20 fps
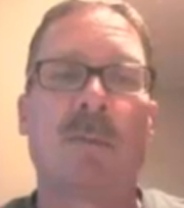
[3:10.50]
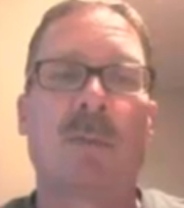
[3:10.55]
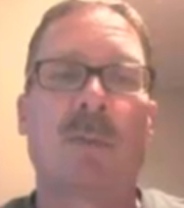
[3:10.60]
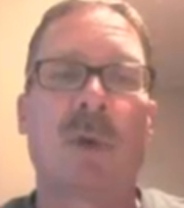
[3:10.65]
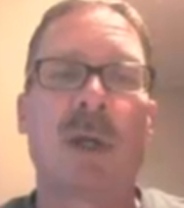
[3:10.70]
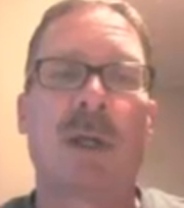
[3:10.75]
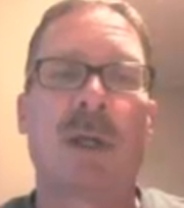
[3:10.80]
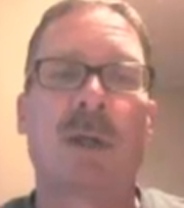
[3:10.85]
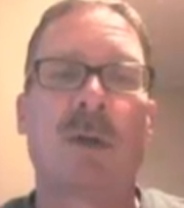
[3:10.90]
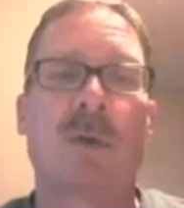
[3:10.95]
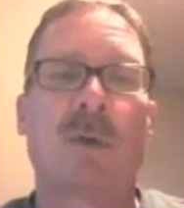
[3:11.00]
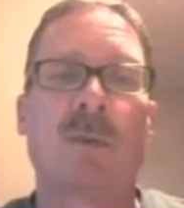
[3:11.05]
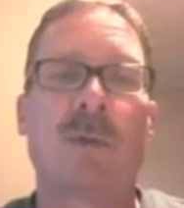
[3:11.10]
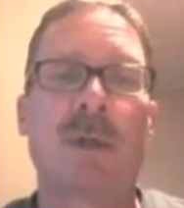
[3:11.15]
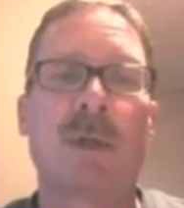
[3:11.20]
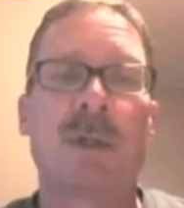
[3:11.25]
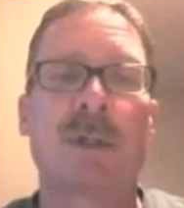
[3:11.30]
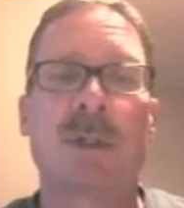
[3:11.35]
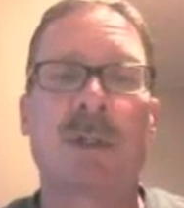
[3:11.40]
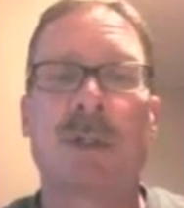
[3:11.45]
brachial
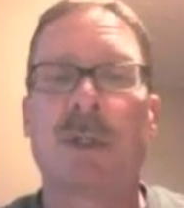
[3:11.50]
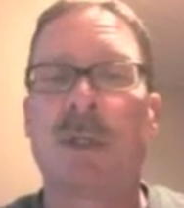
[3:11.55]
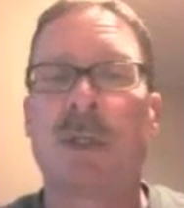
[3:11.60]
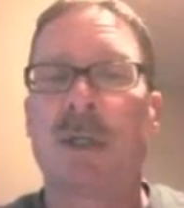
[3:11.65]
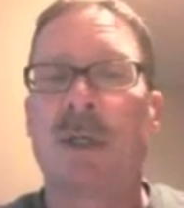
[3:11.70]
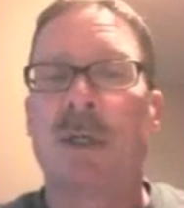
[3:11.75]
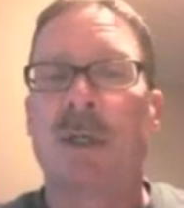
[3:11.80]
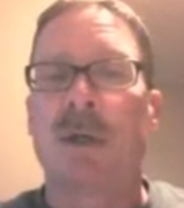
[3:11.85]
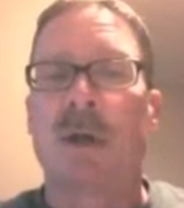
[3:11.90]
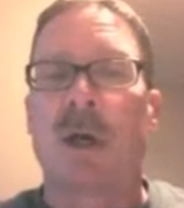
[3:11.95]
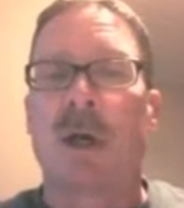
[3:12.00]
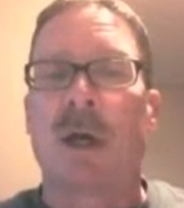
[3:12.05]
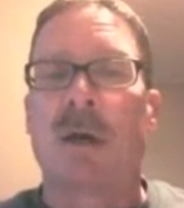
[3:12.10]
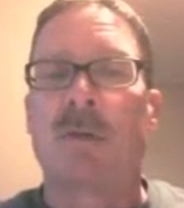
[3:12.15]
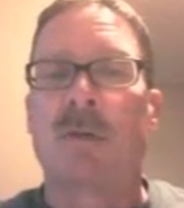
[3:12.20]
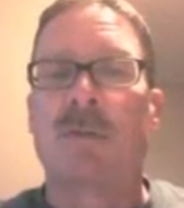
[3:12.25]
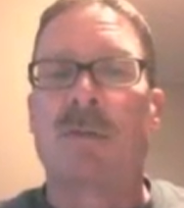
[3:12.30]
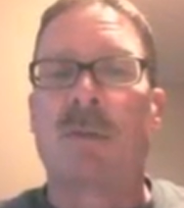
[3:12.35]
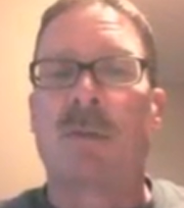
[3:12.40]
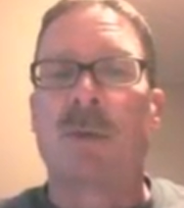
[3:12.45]
region
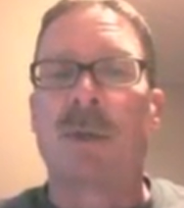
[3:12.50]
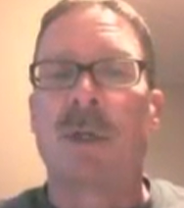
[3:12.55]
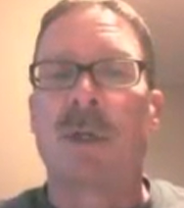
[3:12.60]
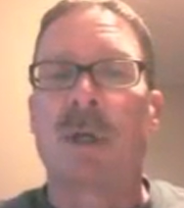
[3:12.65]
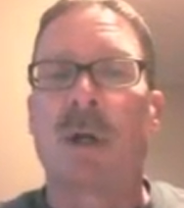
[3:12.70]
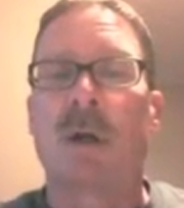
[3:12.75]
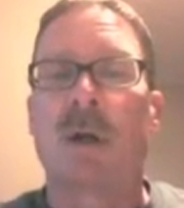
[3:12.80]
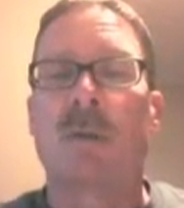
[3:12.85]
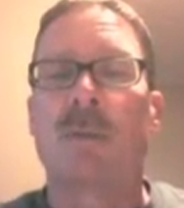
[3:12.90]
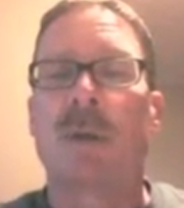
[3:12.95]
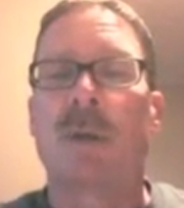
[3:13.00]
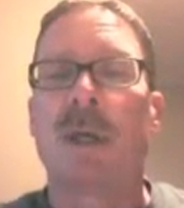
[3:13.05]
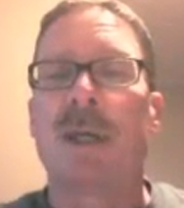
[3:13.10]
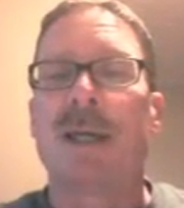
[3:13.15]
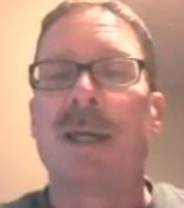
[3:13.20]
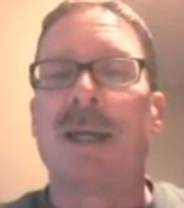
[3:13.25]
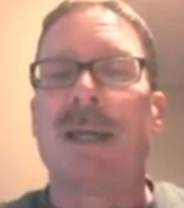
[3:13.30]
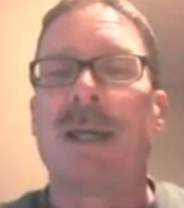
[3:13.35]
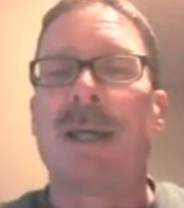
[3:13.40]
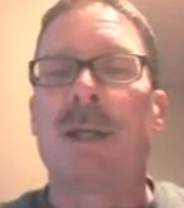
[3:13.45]
for the arm.
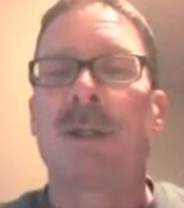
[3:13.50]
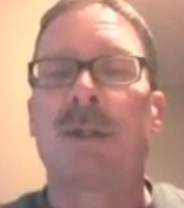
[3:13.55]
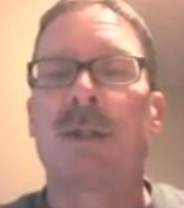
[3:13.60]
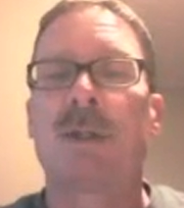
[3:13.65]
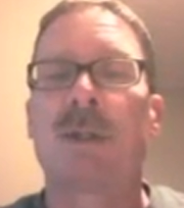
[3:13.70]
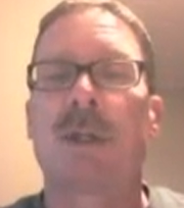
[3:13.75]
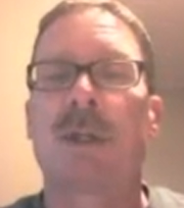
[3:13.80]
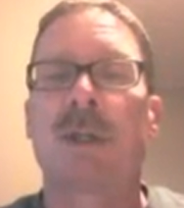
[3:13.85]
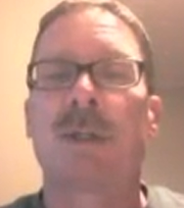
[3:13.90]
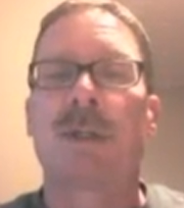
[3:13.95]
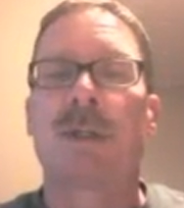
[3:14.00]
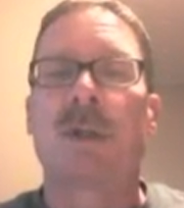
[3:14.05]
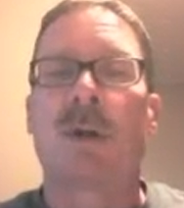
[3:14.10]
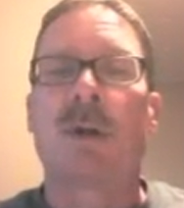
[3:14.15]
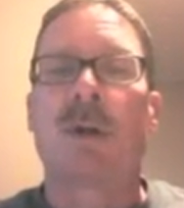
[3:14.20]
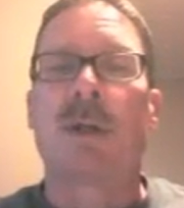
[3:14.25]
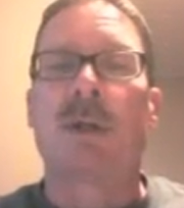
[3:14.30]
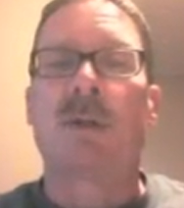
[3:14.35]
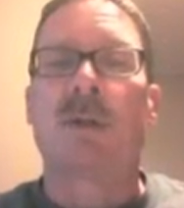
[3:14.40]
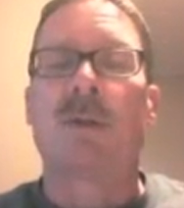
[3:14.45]
It's just
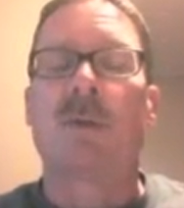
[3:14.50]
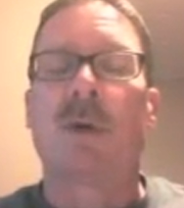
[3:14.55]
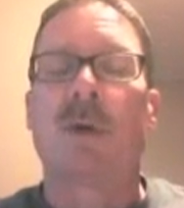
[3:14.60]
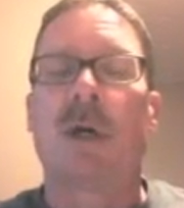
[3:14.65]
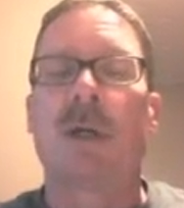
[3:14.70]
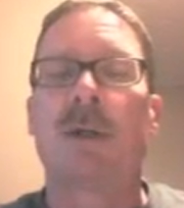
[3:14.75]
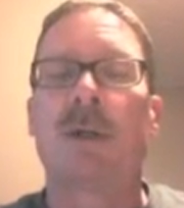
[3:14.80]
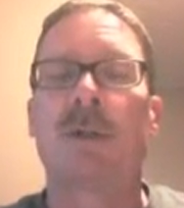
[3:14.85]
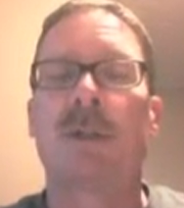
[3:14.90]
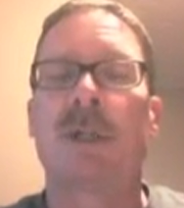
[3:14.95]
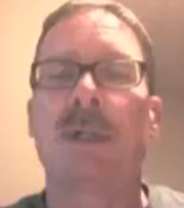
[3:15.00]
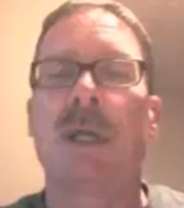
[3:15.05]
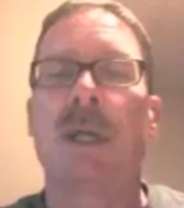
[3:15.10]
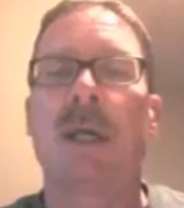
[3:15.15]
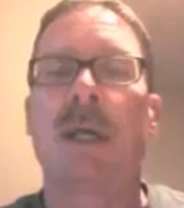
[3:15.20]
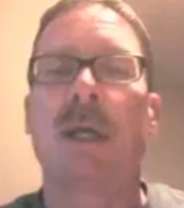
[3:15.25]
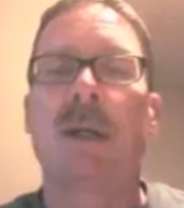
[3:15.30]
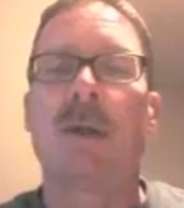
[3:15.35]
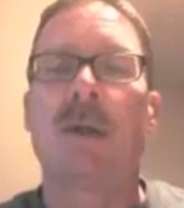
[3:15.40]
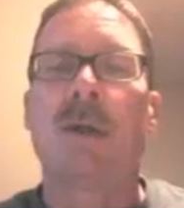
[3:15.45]
starting to
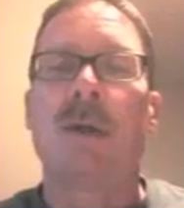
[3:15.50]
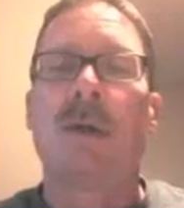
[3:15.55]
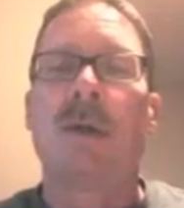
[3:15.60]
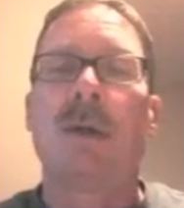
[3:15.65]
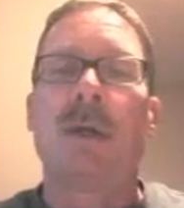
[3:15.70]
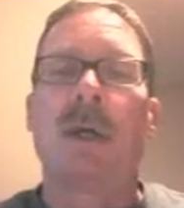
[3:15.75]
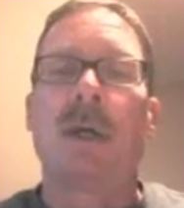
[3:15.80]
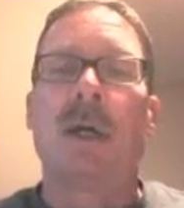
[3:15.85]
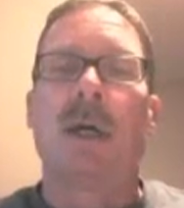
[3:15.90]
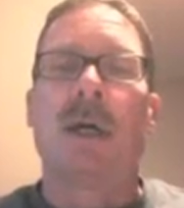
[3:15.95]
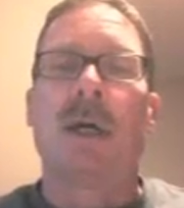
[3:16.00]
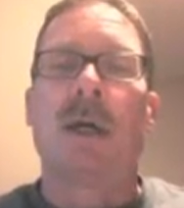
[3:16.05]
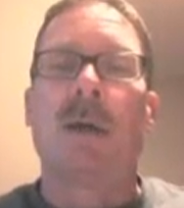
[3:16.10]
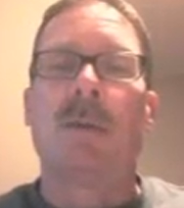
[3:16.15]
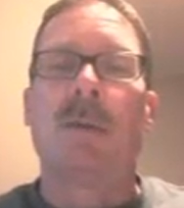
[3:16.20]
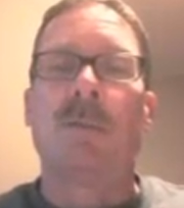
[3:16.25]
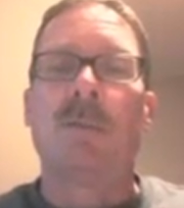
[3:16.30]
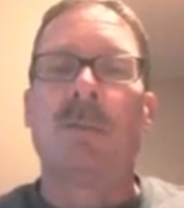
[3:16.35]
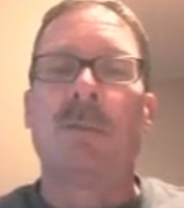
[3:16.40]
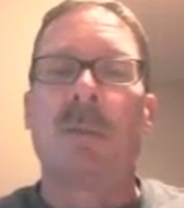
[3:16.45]
understand
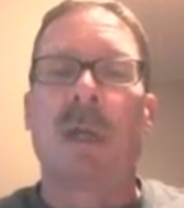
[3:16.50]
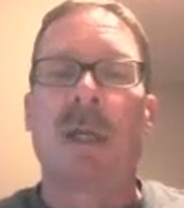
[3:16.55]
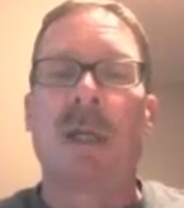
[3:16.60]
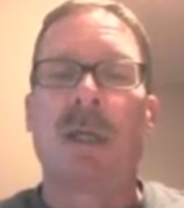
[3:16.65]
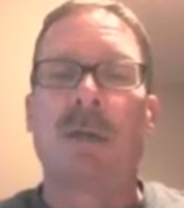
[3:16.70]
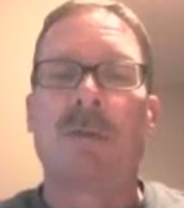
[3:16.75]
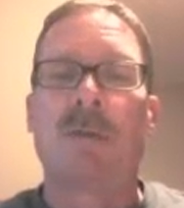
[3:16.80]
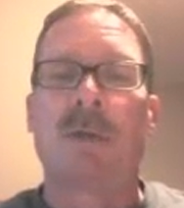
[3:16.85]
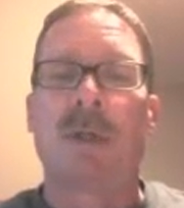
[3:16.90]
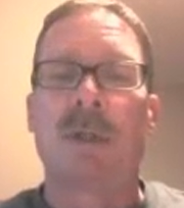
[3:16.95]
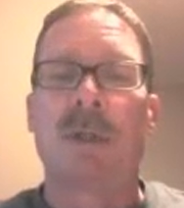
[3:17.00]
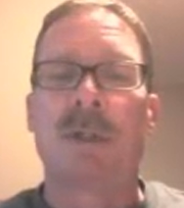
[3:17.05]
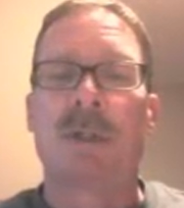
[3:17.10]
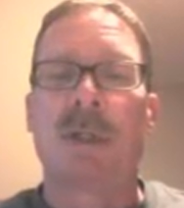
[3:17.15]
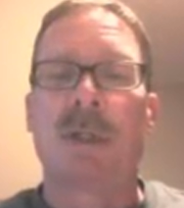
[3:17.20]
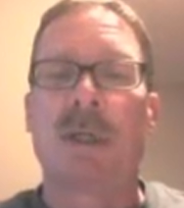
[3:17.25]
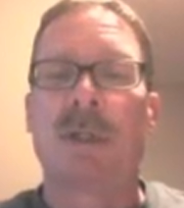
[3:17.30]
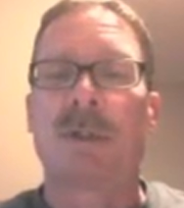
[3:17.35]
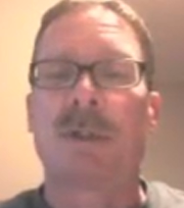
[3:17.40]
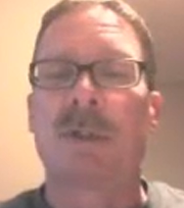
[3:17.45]
many of these
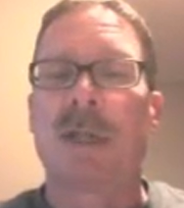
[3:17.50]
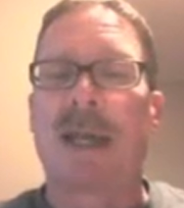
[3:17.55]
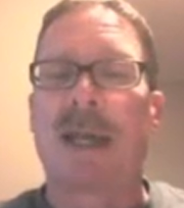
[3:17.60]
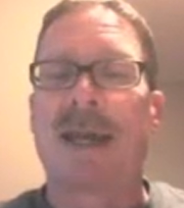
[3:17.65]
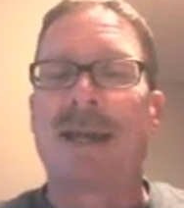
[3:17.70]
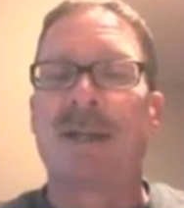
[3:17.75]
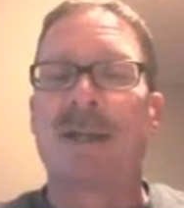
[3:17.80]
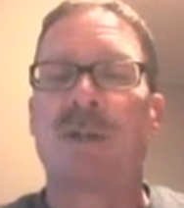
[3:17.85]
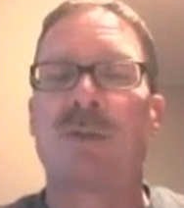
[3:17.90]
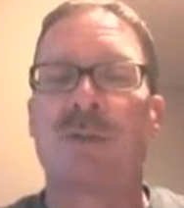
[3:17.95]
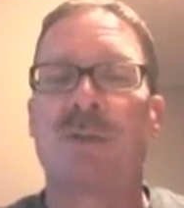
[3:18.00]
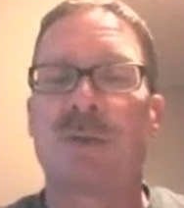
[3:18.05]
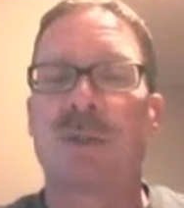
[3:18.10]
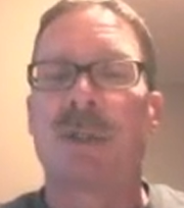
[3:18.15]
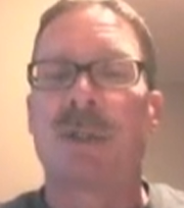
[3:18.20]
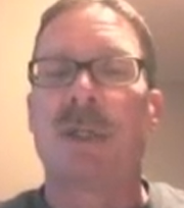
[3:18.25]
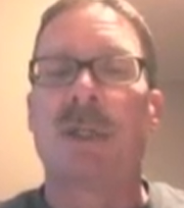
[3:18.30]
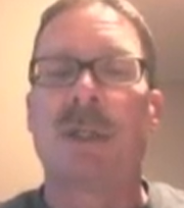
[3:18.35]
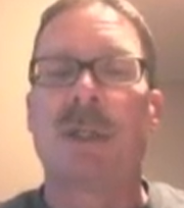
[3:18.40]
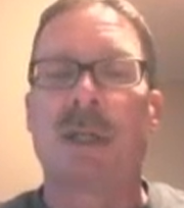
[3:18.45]
things as you
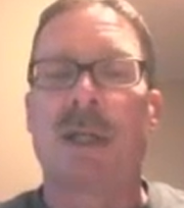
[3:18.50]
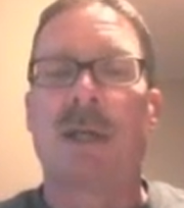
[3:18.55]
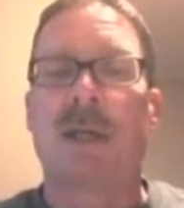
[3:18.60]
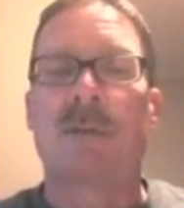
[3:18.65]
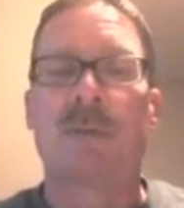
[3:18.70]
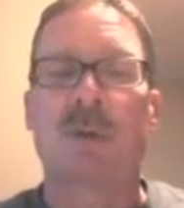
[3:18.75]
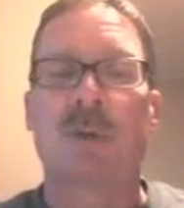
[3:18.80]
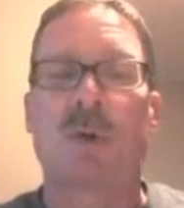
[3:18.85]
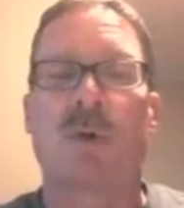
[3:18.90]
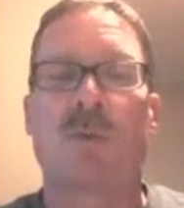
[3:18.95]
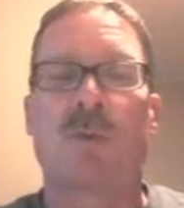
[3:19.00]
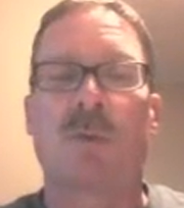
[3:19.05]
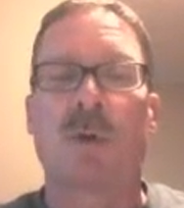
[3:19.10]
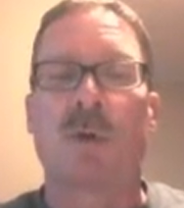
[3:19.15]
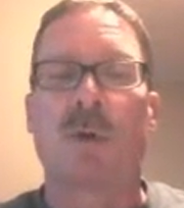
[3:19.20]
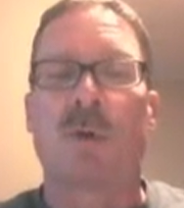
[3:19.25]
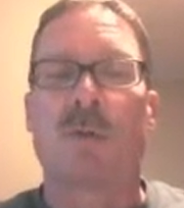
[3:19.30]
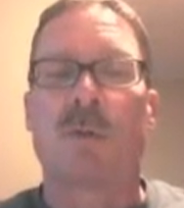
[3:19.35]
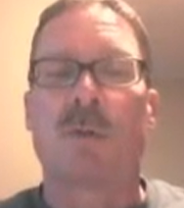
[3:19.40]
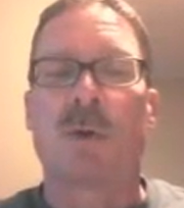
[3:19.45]
see the names over and
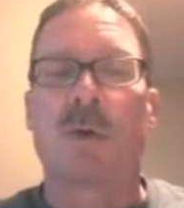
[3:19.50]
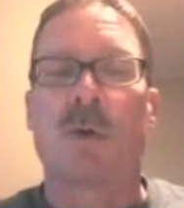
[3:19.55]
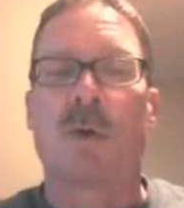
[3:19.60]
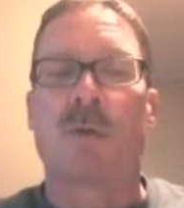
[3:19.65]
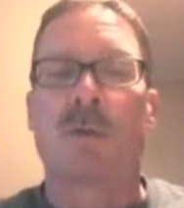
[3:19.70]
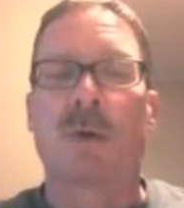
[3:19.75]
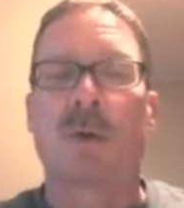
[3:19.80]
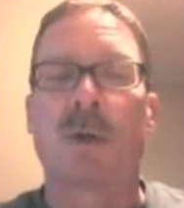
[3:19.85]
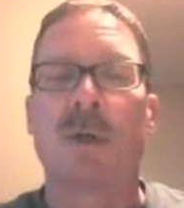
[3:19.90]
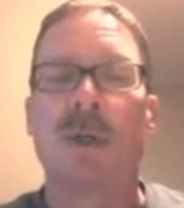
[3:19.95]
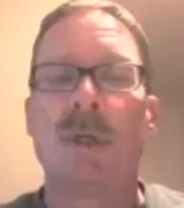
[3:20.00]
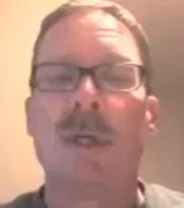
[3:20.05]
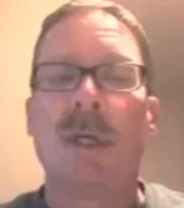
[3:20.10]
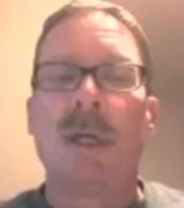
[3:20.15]
over and over.